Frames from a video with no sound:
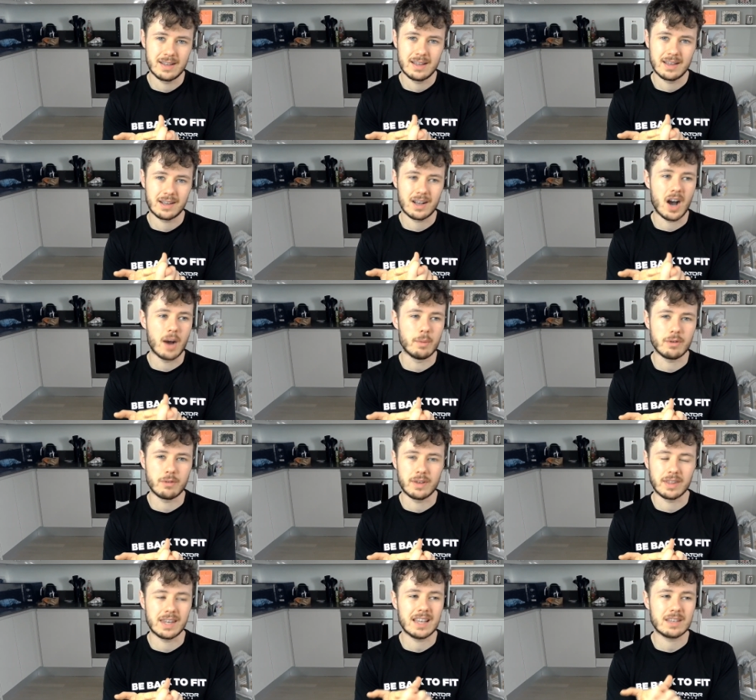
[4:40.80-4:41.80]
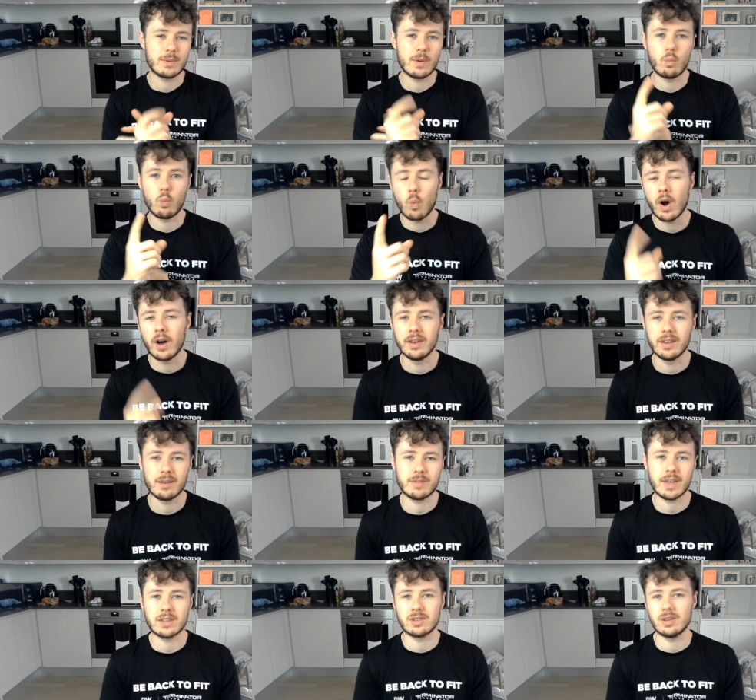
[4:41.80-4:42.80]
Come off of it. They need to win one of
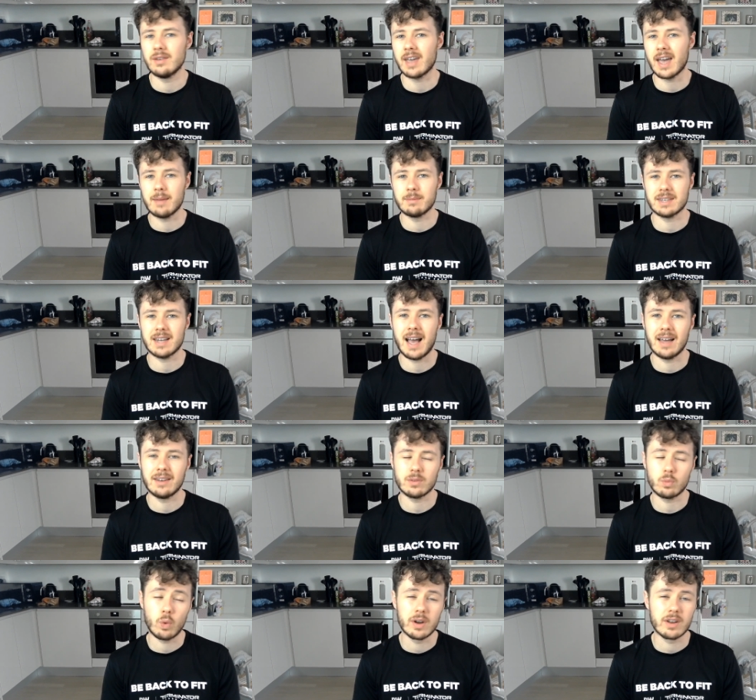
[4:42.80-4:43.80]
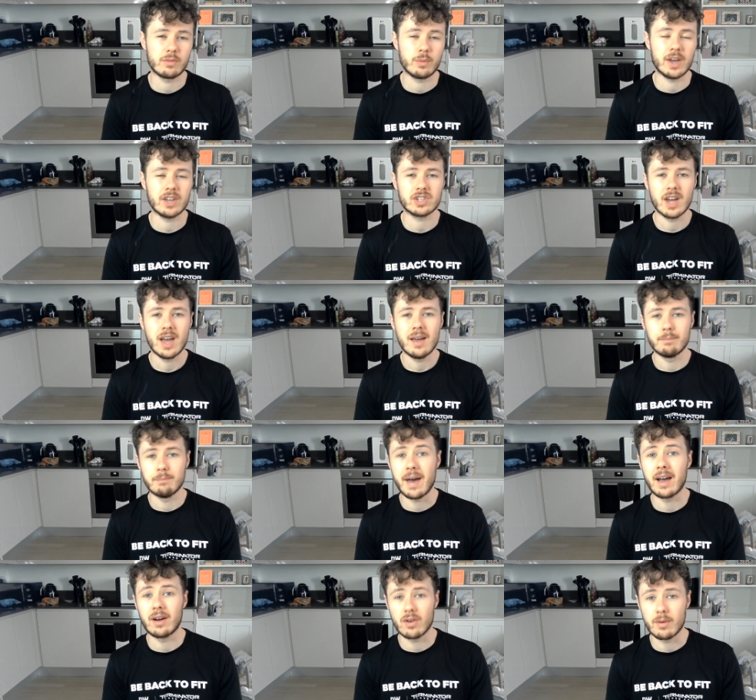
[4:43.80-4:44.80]
their 2 games in hand. One of which,
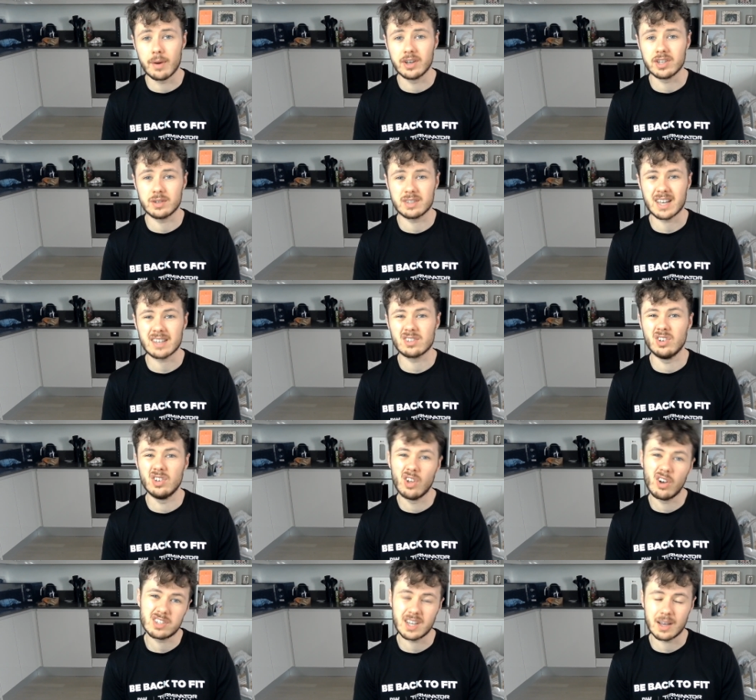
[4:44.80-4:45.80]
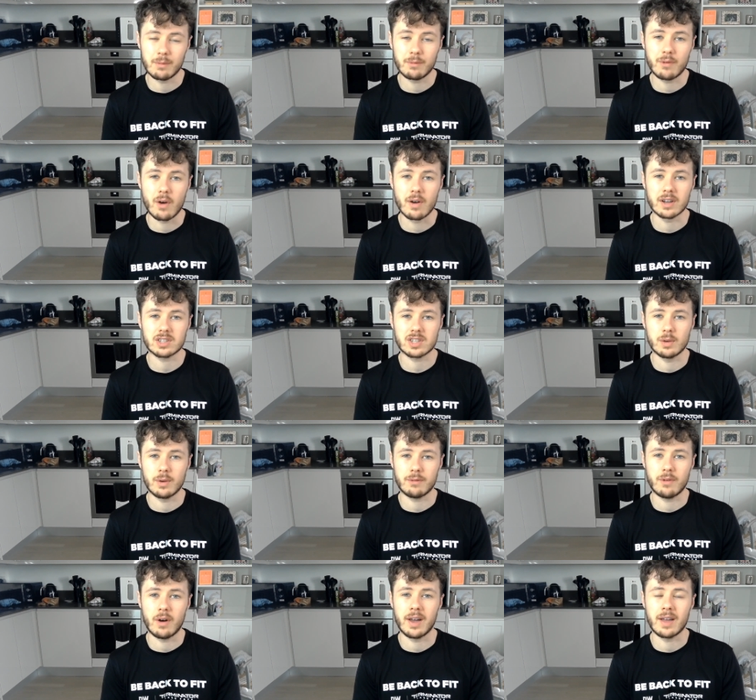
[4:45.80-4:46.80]
may I remind you, is against Nottingham Forest, who are
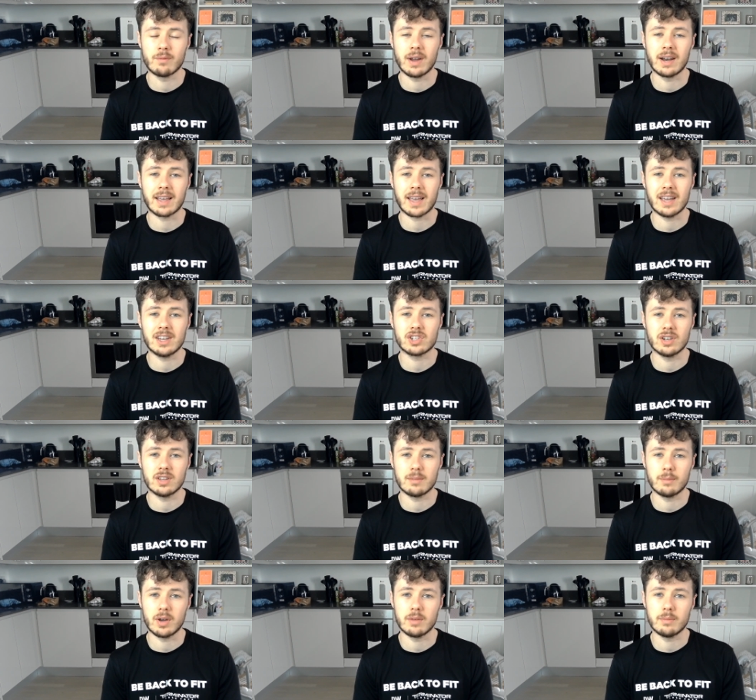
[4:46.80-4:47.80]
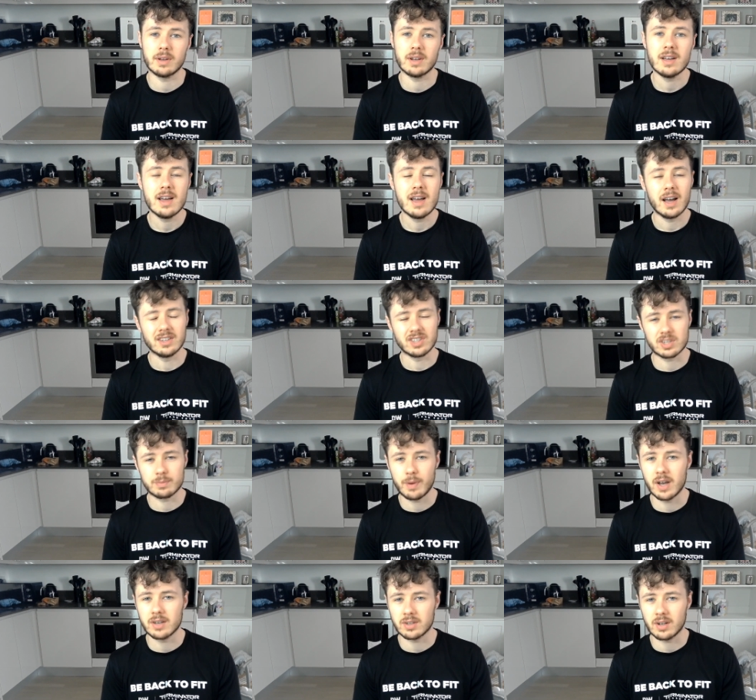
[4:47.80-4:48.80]
fighting relegation at the moment. And
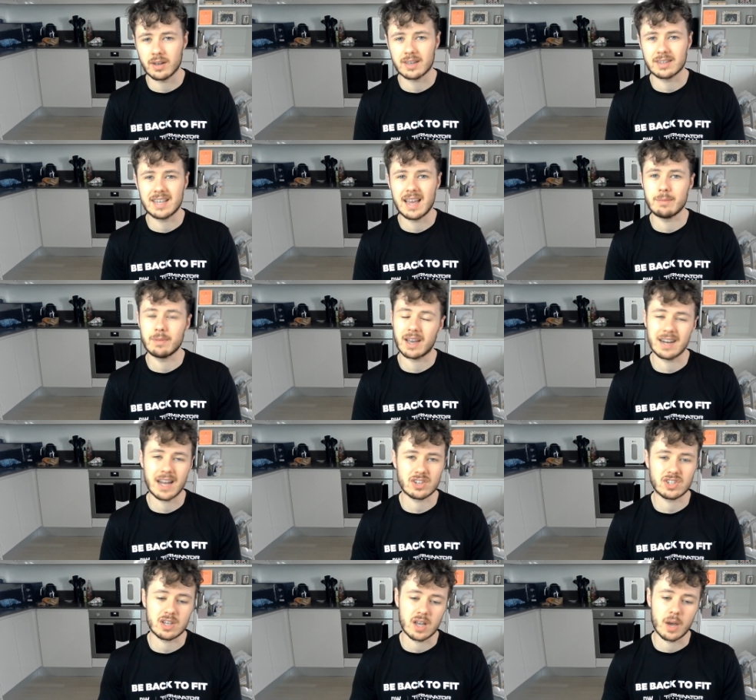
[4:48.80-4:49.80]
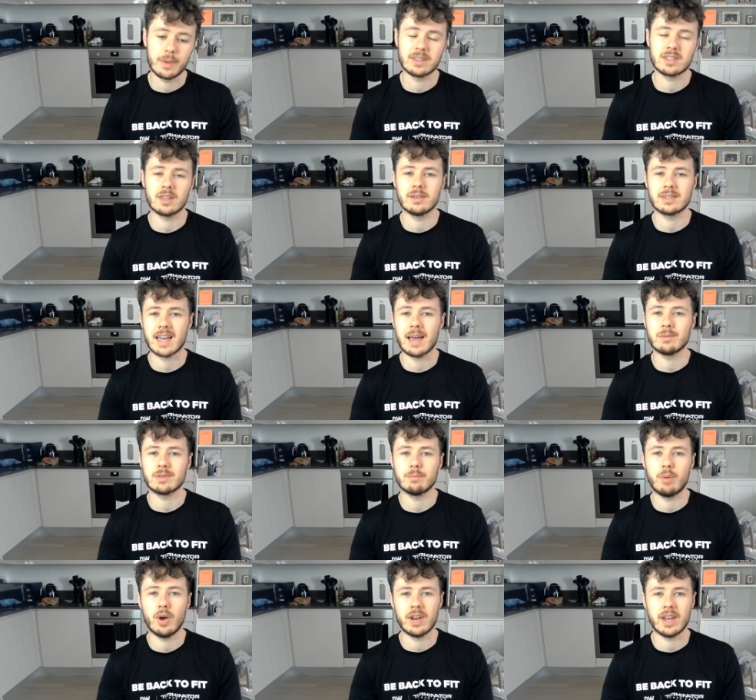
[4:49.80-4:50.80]
Spurs look like a team that can actually go into those games and
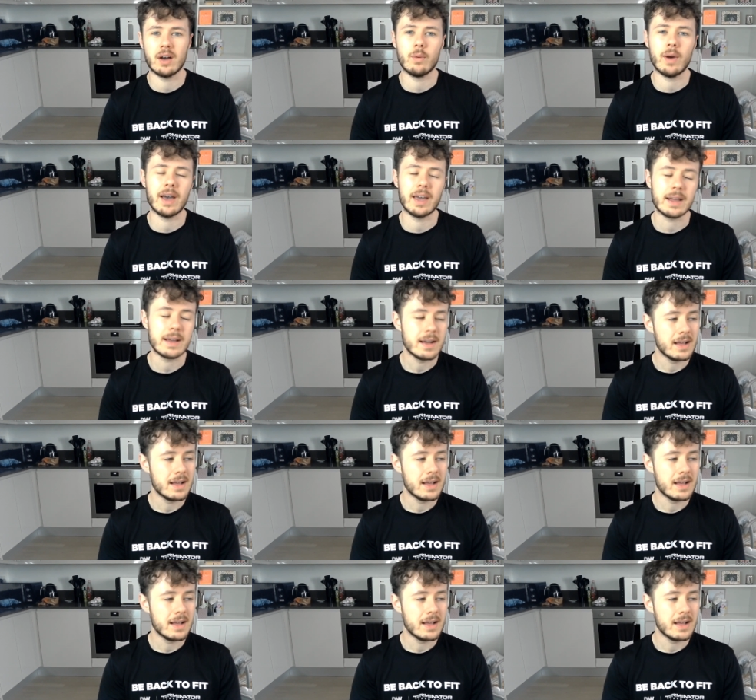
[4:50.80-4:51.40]
put it away.